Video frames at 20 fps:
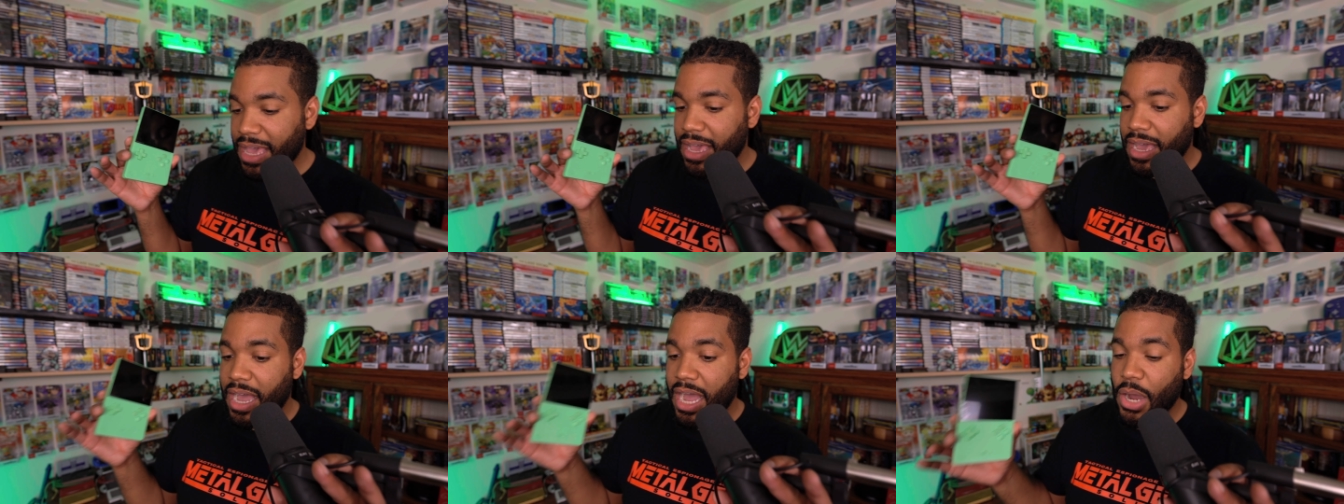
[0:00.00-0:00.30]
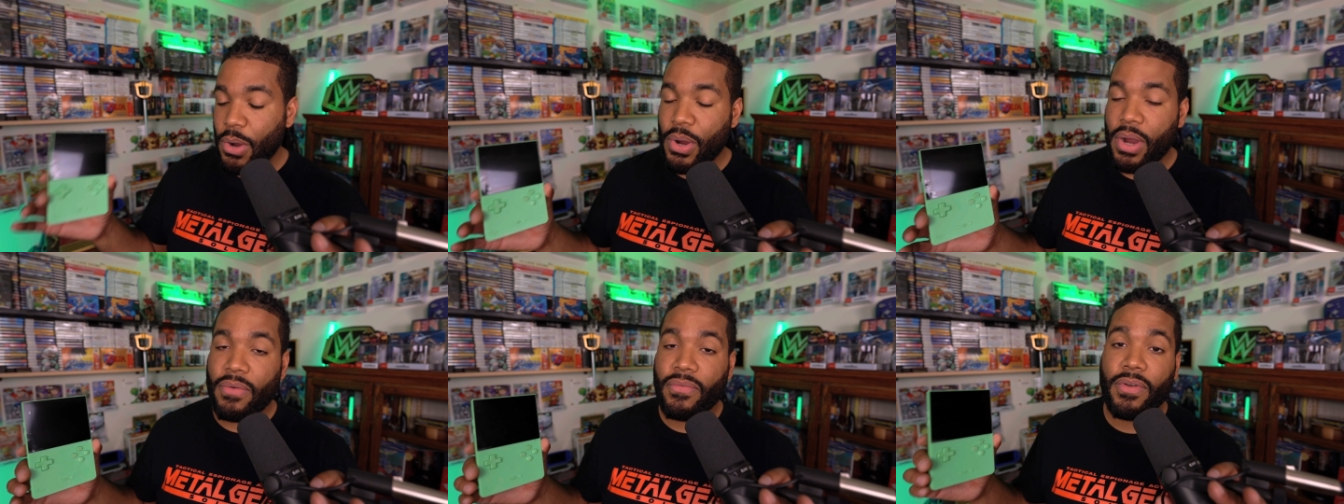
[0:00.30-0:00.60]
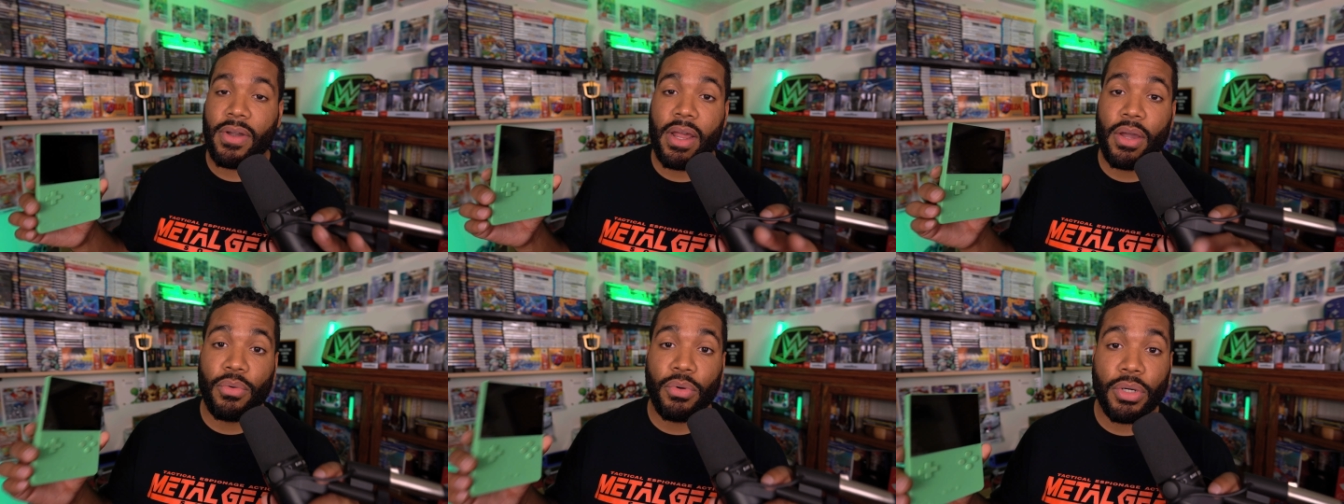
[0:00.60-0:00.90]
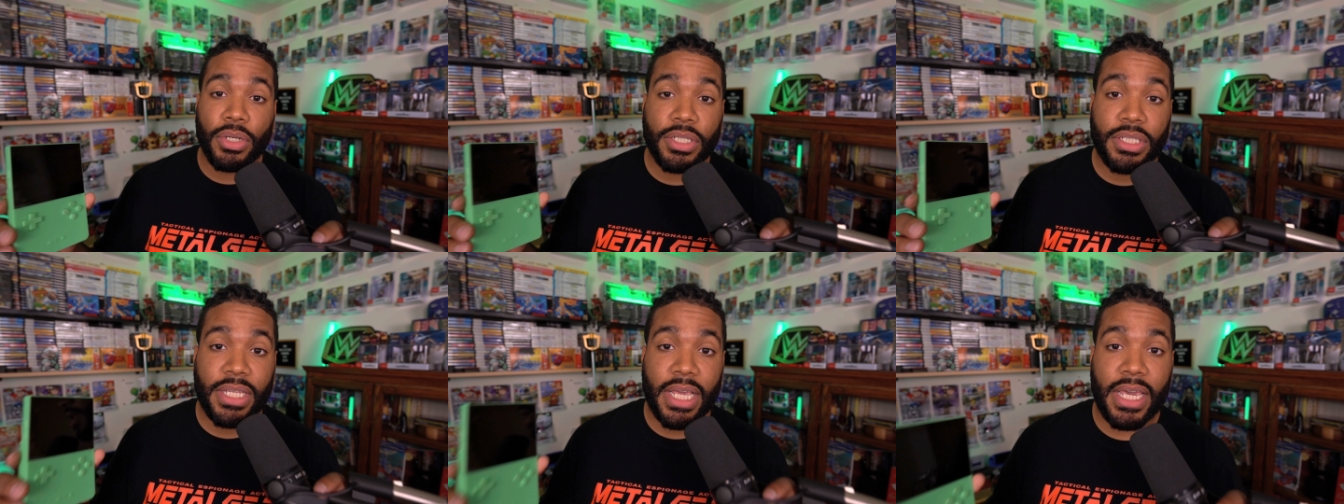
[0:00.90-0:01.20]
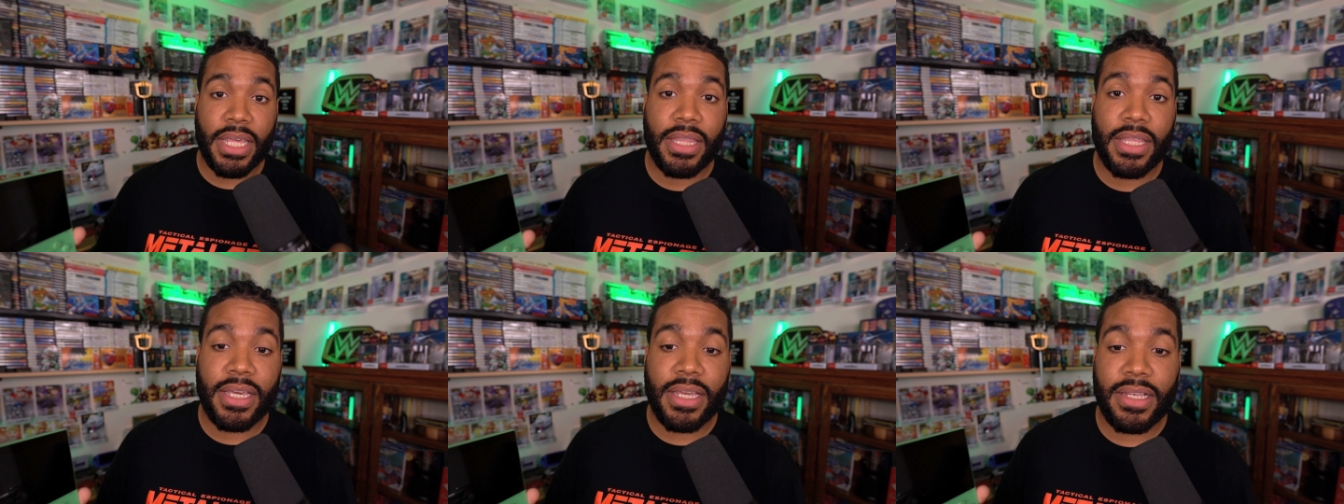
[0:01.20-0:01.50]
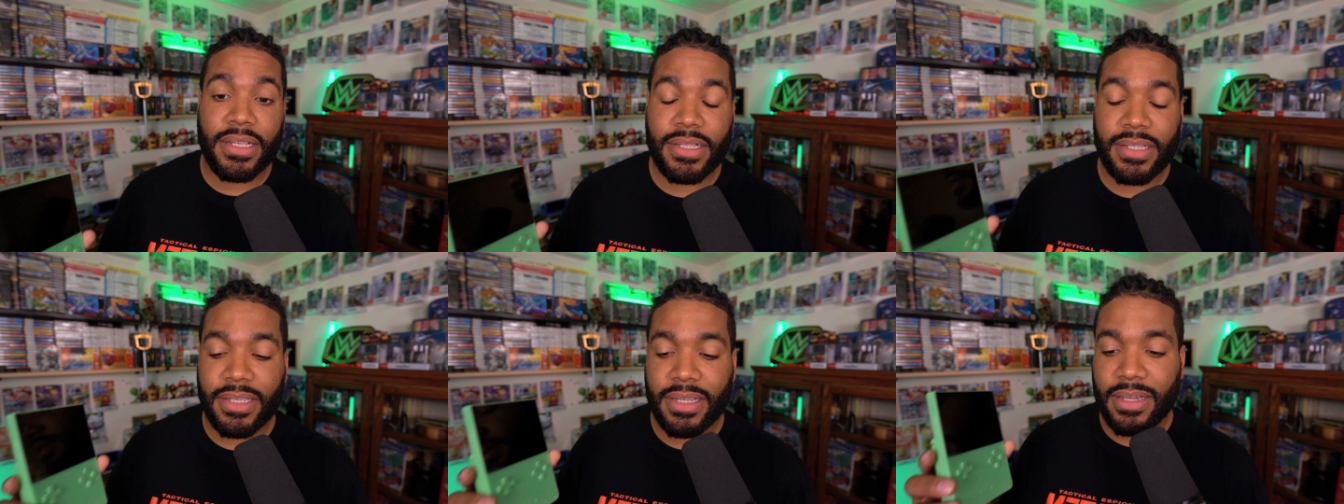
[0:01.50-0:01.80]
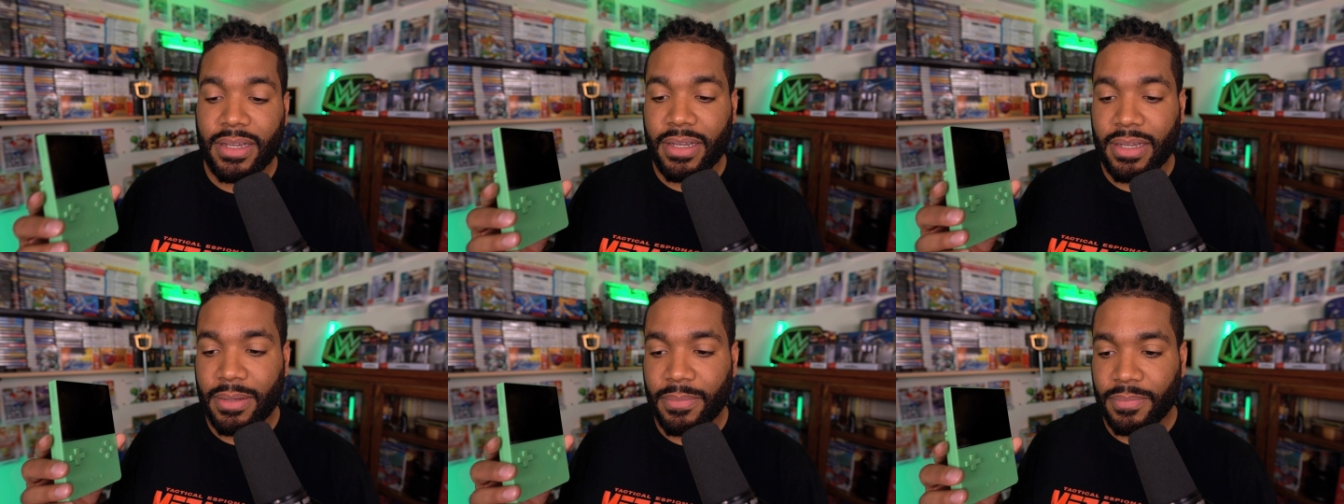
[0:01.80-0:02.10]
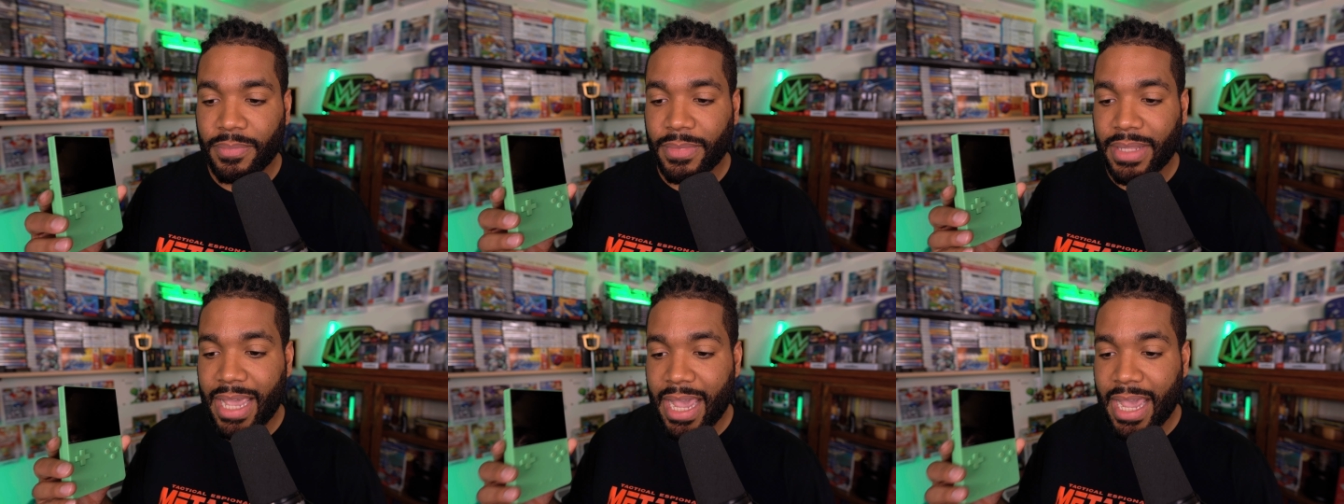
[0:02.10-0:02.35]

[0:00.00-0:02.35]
However, I will say this um,